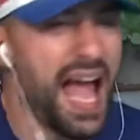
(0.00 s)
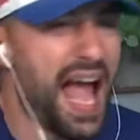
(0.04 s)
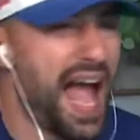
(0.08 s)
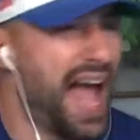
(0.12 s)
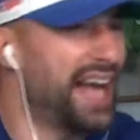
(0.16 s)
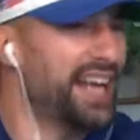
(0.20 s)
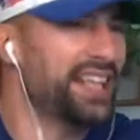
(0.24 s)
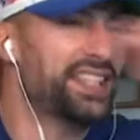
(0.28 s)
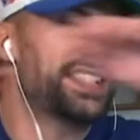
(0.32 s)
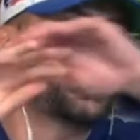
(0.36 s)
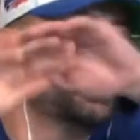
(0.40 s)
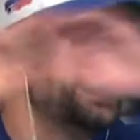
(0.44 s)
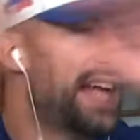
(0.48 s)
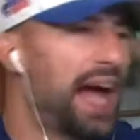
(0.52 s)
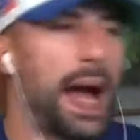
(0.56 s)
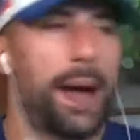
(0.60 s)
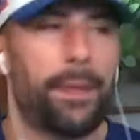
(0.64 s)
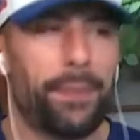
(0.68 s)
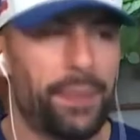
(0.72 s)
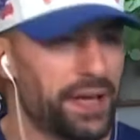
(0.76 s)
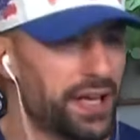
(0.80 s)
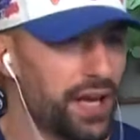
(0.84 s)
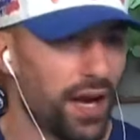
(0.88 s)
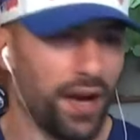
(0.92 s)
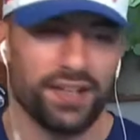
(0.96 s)
And it's
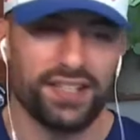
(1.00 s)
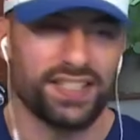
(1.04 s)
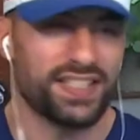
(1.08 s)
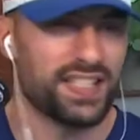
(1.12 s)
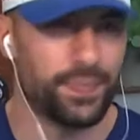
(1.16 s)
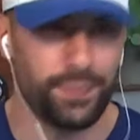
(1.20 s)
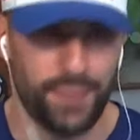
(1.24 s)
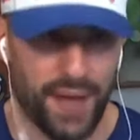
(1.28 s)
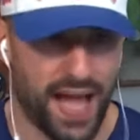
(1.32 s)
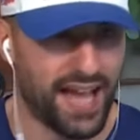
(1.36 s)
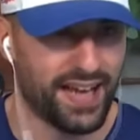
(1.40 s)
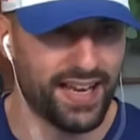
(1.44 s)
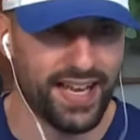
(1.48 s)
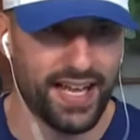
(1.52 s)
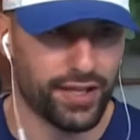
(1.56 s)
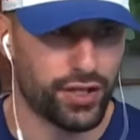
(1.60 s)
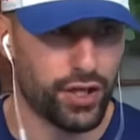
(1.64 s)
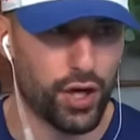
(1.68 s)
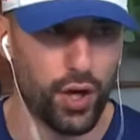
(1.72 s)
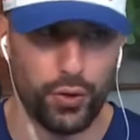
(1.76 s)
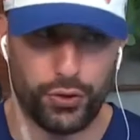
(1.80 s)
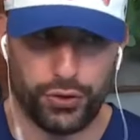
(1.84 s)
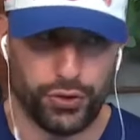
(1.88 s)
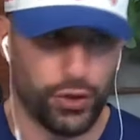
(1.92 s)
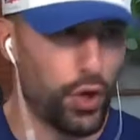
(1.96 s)
not because he's a bad head
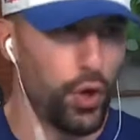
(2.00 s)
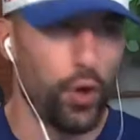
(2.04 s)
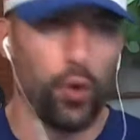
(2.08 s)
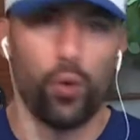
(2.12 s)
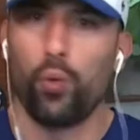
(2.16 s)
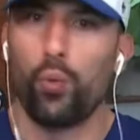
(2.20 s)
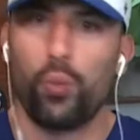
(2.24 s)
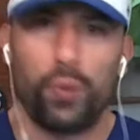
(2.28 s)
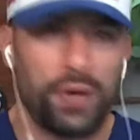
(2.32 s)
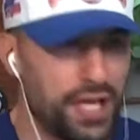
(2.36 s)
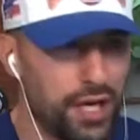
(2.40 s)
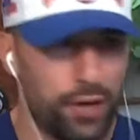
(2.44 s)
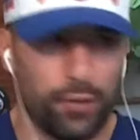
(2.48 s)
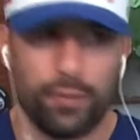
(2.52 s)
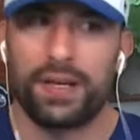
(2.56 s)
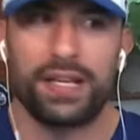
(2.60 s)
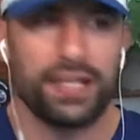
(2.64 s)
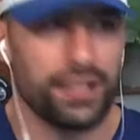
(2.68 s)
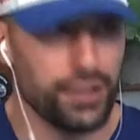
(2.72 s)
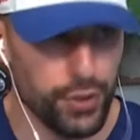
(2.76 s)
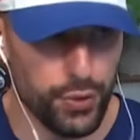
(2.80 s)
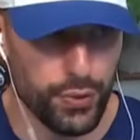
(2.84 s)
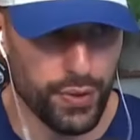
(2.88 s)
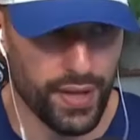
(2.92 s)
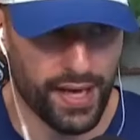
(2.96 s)
coach. We
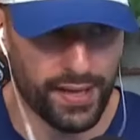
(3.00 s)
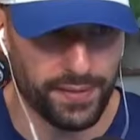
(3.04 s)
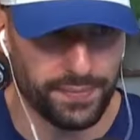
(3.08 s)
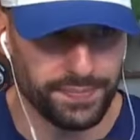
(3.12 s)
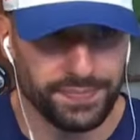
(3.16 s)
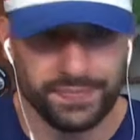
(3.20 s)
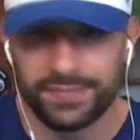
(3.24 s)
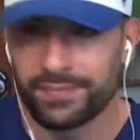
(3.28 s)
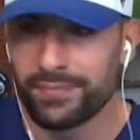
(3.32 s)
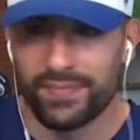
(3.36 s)
already knew that.